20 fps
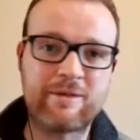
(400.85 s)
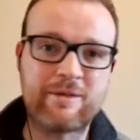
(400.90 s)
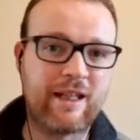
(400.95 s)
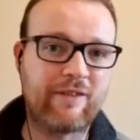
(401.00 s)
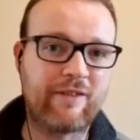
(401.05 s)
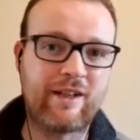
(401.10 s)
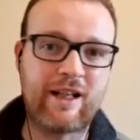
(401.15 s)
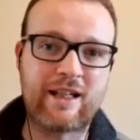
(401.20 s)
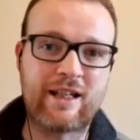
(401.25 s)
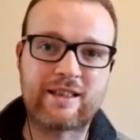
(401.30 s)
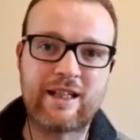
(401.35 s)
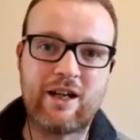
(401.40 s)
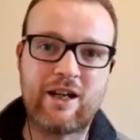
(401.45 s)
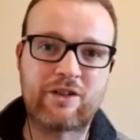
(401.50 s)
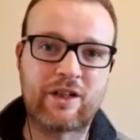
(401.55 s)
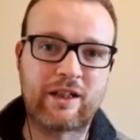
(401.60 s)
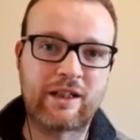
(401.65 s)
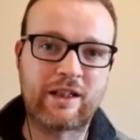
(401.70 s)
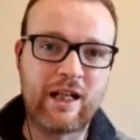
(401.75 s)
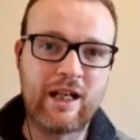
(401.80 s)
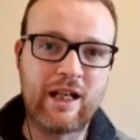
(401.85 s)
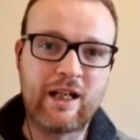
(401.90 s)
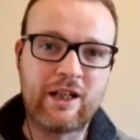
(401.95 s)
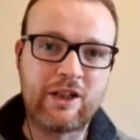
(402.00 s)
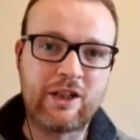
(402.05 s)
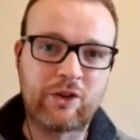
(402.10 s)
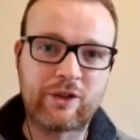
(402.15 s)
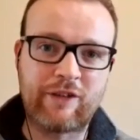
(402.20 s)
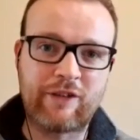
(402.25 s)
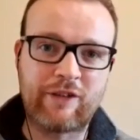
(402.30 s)
They've lost out on,
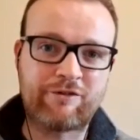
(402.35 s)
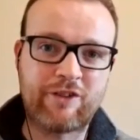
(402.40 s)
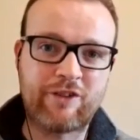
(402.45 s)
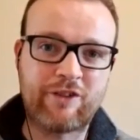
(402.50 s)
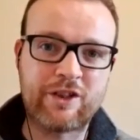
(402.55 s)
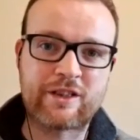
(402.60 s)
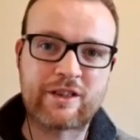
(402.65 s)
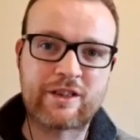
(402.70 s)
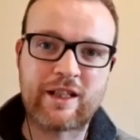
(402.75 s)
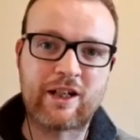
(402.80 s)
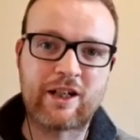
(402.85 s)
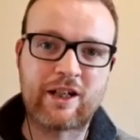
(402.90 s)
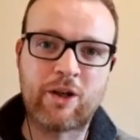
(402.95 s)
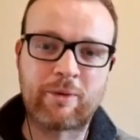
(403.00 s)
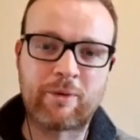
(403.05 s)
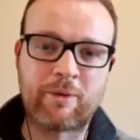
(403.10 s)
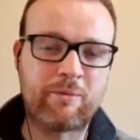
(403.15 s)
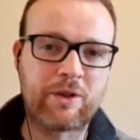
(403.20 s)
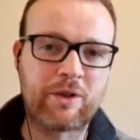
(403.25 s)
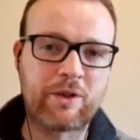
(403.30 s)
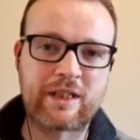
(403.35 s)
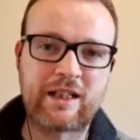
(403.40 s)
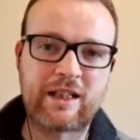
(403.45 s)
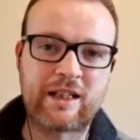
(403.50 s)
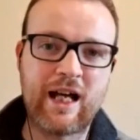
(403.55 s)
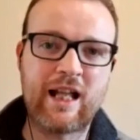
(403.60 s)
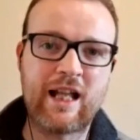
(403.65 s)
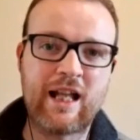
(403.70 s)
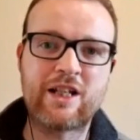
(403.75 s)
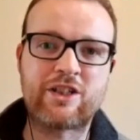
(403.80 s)
you know, that first kind of couple of months in
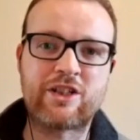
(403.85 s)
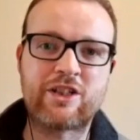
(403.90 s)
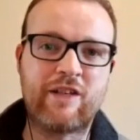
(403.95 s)
college.